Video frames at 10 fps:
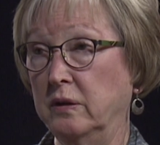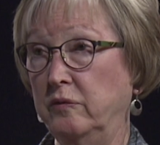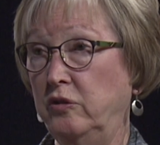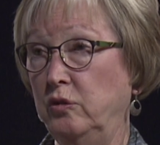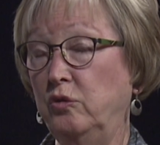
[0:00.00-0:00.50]

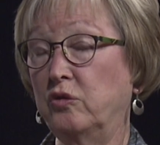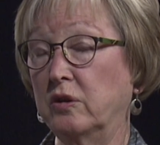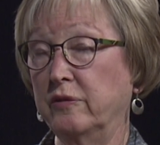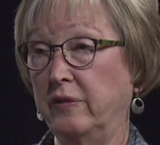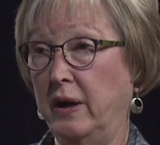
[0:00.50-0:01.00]
of two
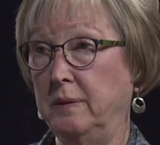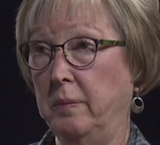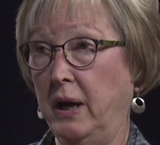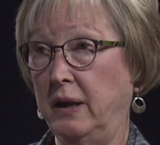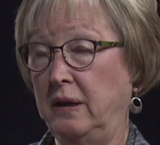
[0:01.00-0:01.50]
certifying
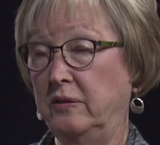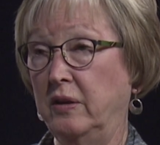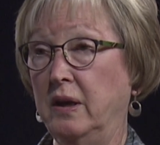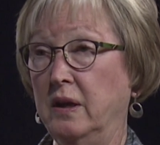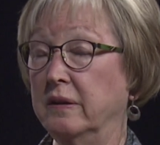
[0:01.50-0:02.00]
bodies
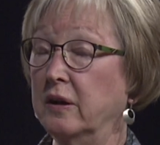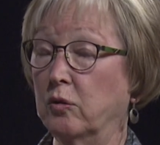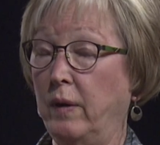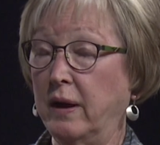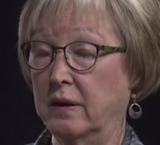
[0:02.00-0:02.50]
that are
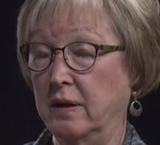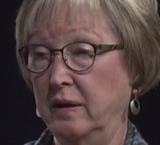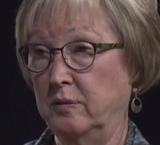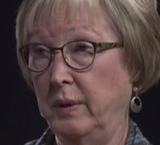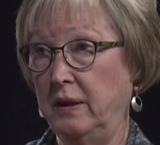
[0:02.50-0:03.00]

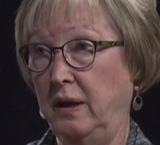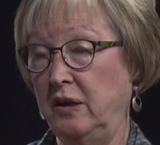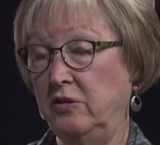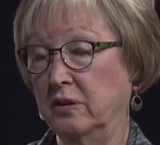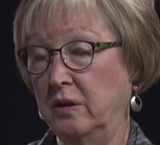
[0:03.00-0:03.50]
recognized by the
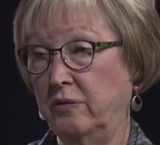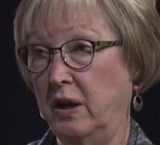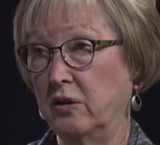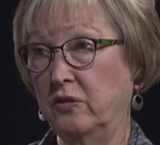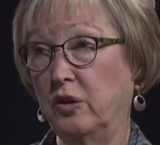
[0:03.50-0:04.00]
Aging Life
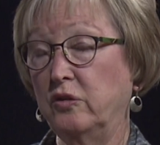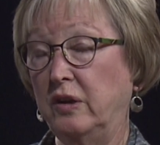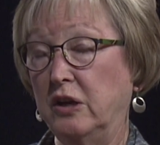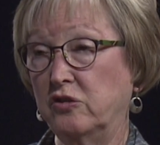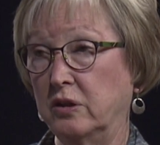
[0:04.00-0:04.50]
Care
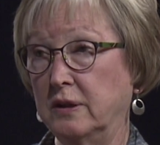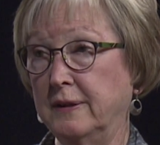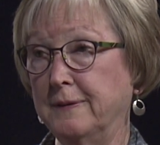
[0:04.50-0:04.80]
Association.